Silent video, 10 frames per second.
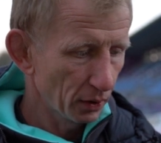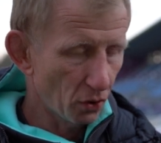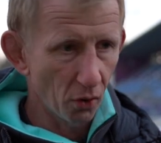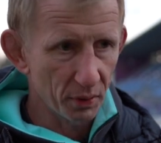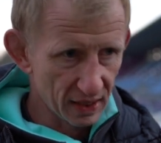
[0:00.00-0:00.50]

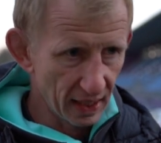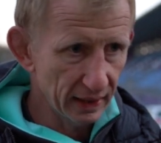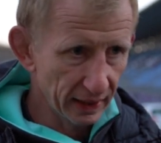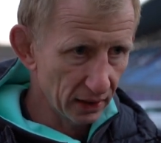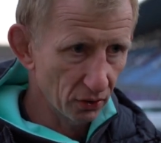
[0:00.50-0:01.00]
Cormac
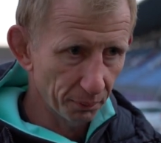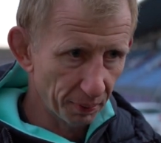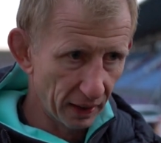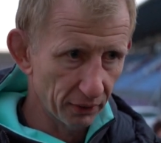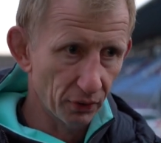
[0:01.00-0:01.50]
Daly, again, another
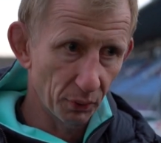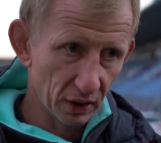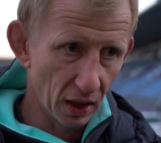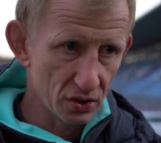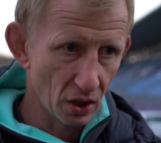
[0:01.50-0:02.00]
player
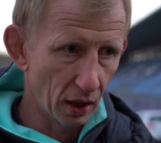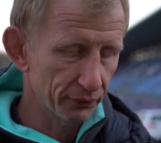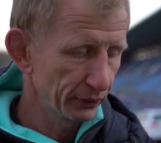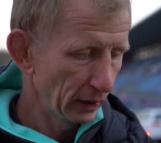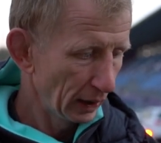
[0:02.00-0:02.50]
with
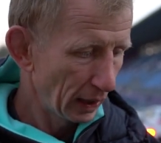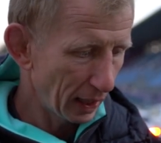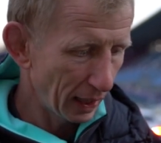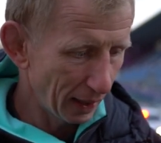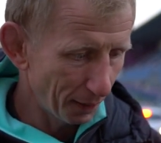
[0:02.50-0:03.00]
Clontarf,
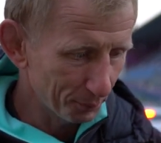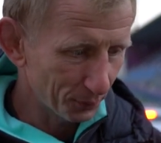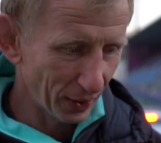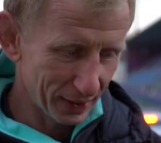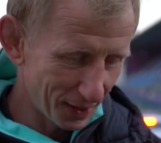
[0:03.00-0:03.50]

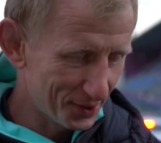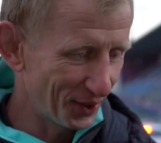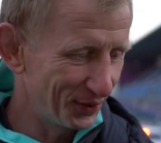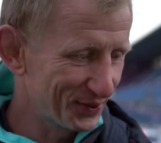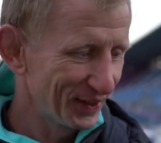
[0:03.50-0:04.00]
great
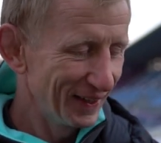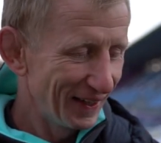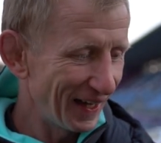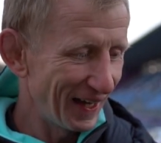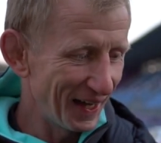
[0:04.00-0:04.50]
attitude.
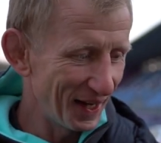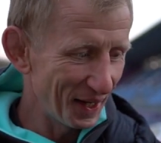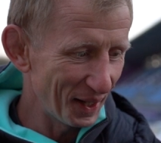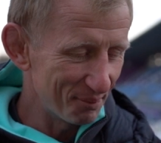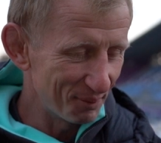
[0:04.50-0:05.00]

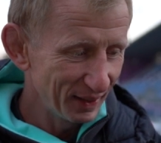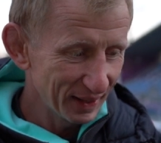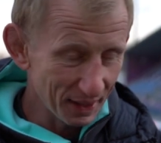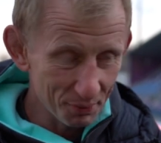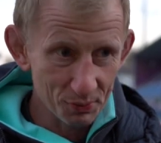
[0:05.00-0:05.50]

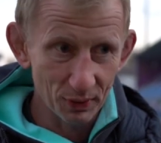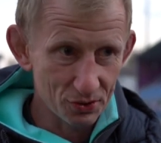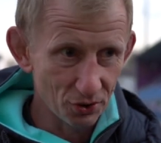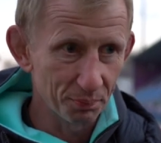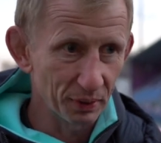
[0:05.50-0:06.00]
He was with
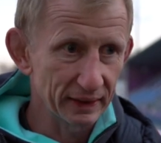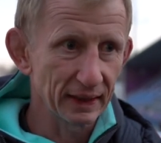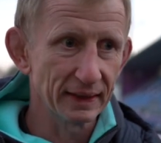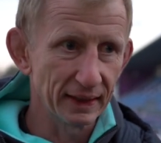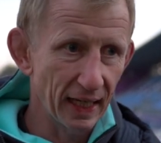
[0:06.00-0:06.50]
us during
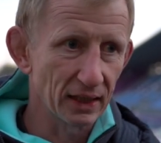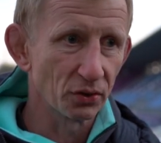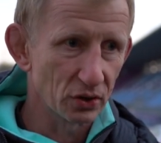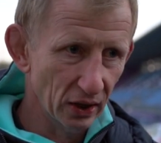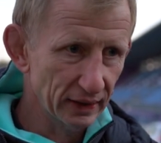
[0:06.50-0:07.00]
pre-season again,
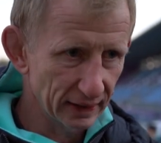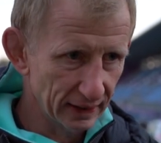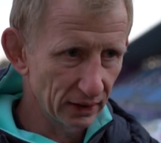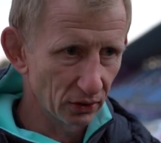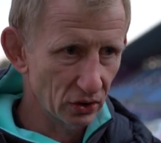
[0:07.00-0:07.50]
so it's nice to
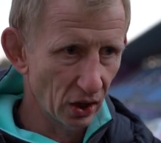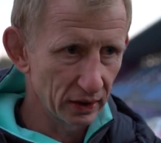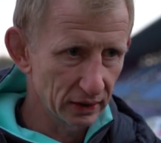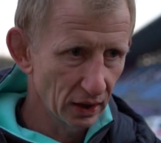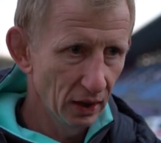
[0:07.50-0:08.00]
see those
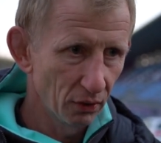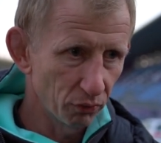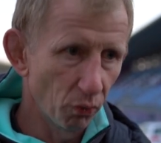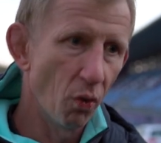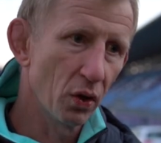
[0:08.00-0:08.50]
guys
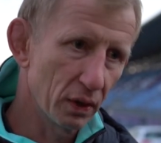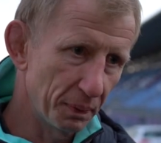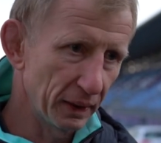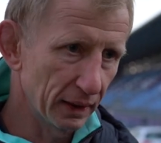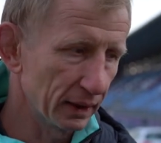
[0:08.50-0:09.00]

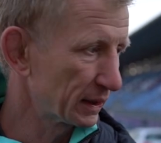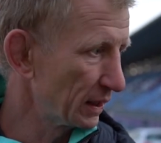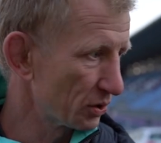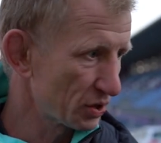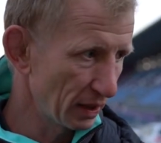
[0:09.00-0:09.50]
rewarded being in a
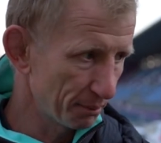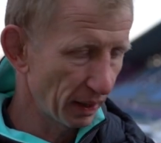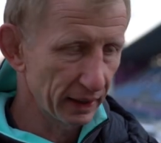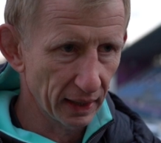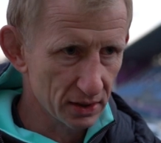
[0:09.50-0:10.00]
senior team,
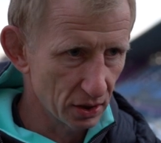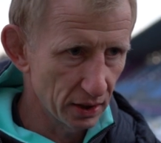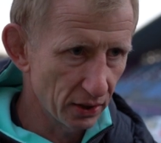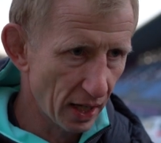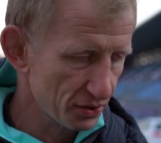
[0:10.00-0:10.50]
playing against
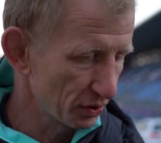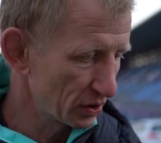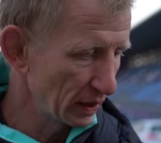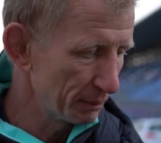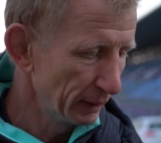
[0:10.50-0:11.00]
an international
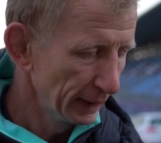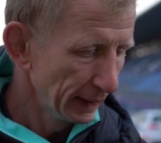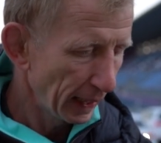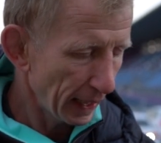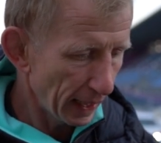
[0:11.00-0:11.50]
team.
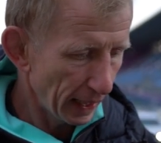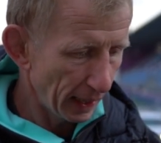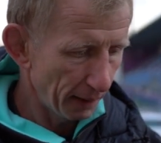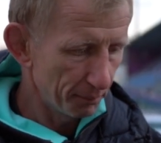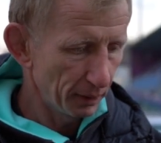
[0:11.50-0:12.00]

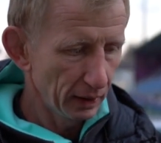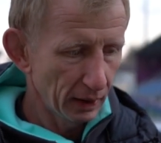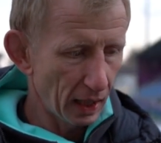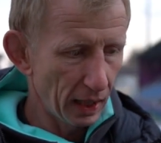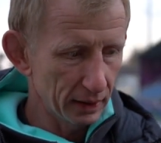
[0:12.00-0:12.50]

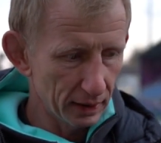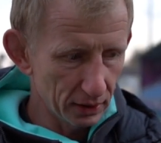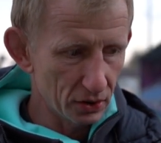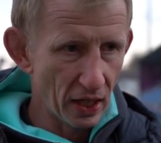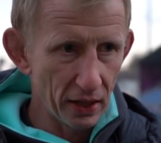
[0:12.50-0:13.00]
And
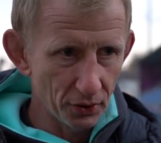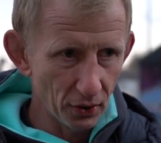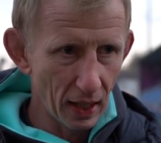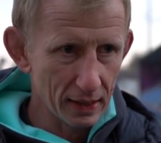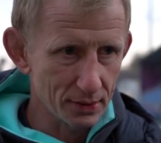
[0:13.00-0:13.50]
then the
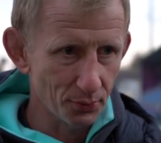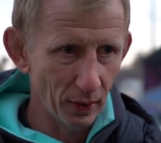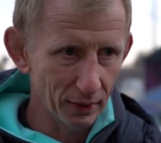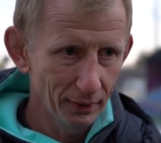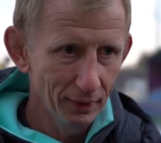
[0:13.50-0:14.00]
Ternier lads as
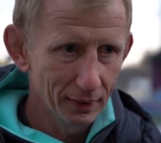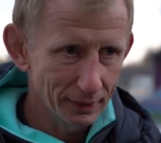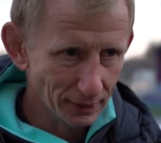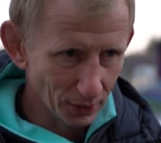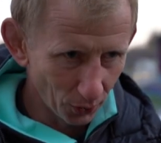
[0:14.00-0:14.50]
well.
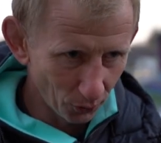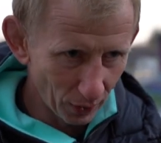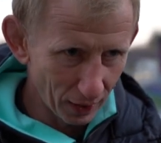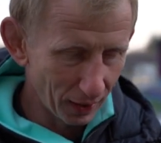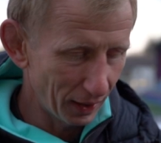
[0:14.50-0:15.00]

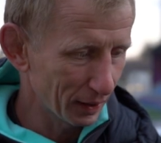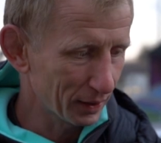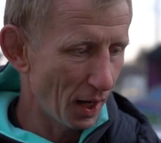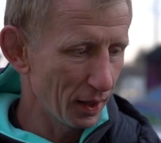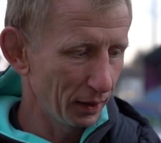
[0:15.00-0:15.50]
So
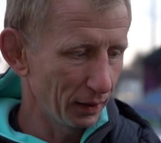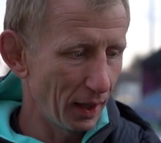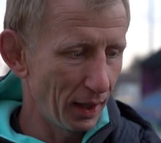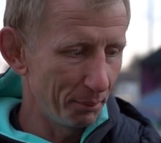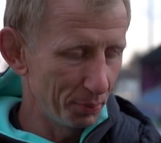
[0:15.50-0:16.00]

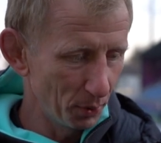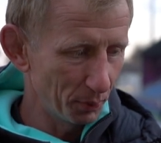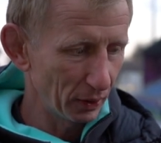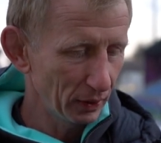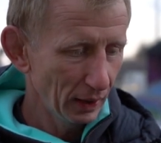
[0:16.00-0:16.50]
Connell
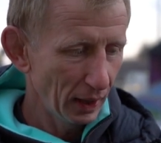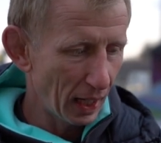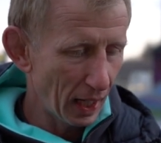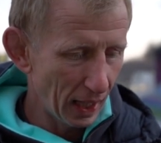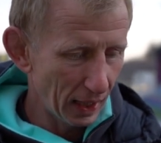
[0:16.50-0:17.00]
Boomer
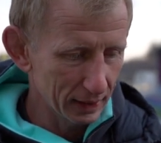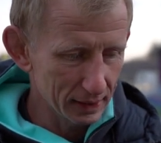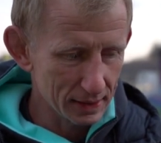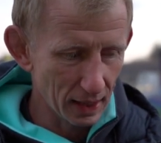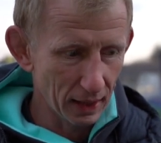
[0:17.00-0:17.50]

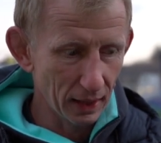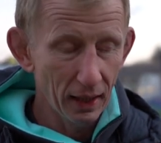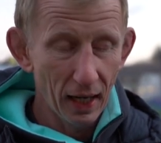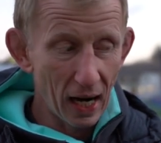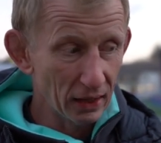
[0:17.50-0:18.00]
and
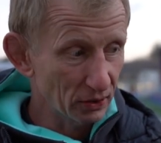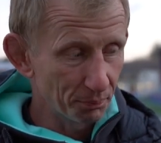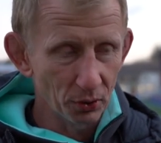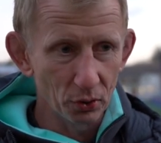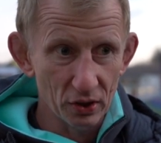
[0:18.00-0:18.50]

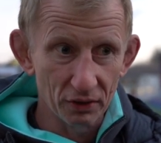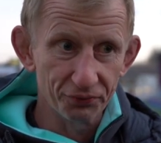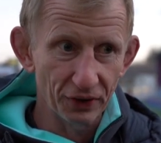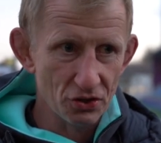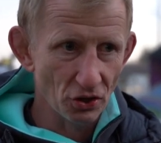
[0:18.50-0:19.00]
Harrison Brewer didn't
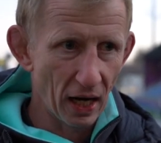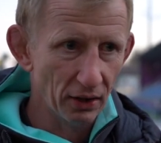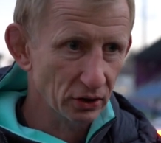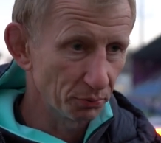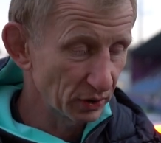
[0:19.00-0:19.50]
feature.
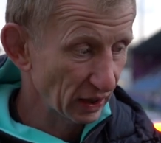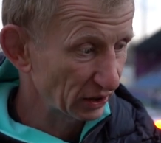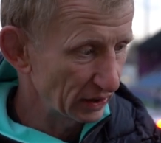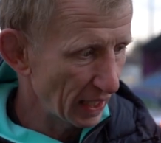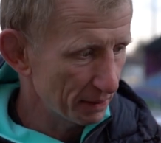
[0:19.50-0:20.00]
Harrison was
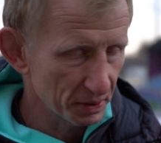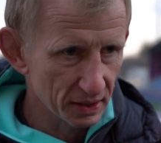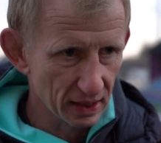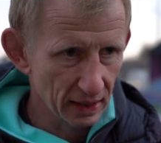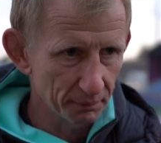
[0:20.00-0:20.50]
actually named
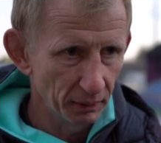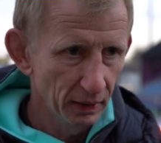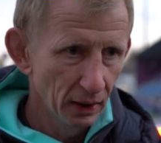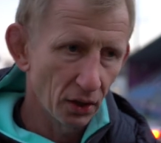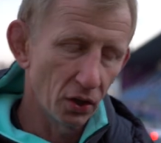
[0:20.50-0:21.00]
in the team
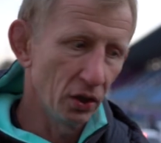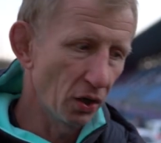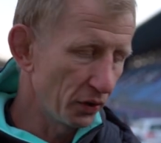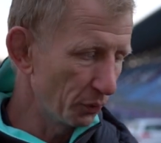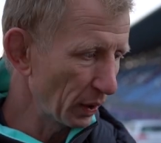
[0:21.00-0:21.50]

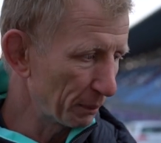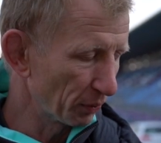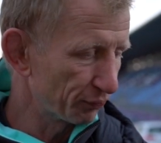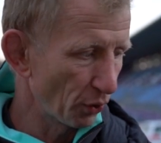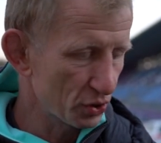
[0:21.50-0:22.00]
earlier on the week,
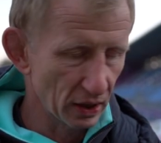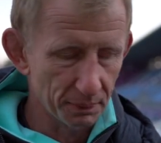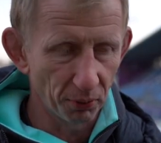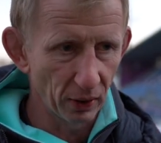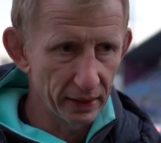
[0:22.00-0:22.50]
but unfortunately
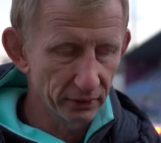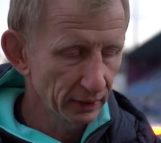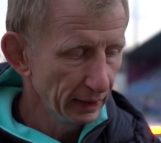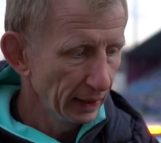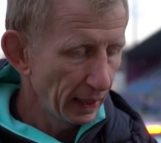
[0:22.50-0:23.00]
had to pull
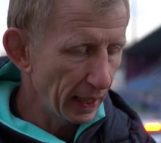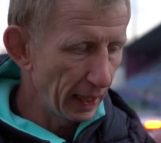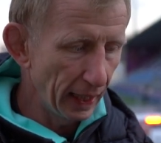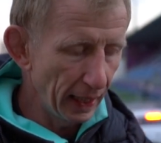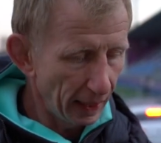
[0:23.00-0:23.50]

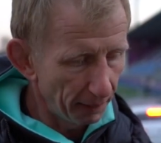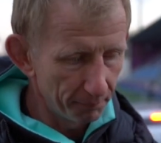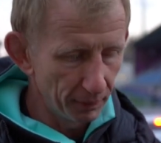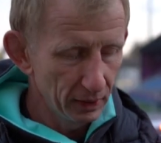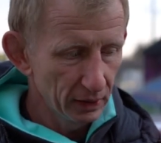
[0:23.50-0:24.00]

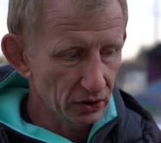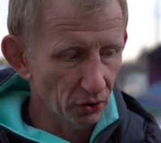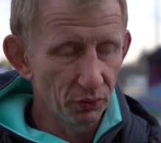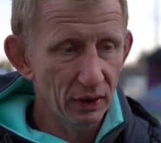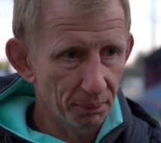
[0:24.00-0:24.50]
out.
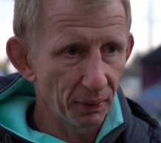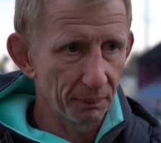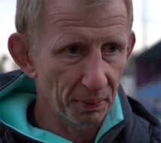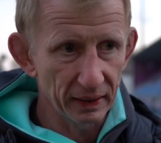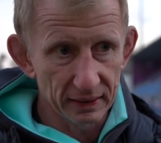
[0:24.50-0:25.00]
So really,
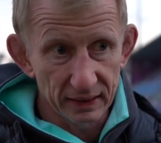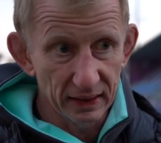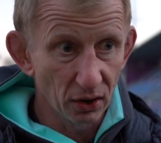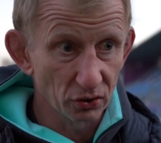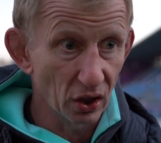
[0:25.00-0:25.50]
really pleasing to
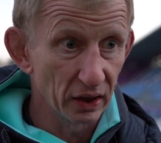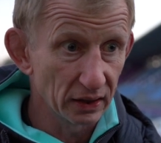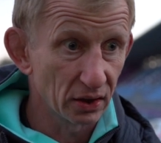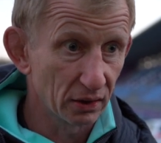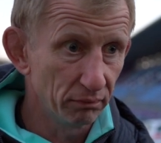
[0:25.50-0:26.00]
see those guys,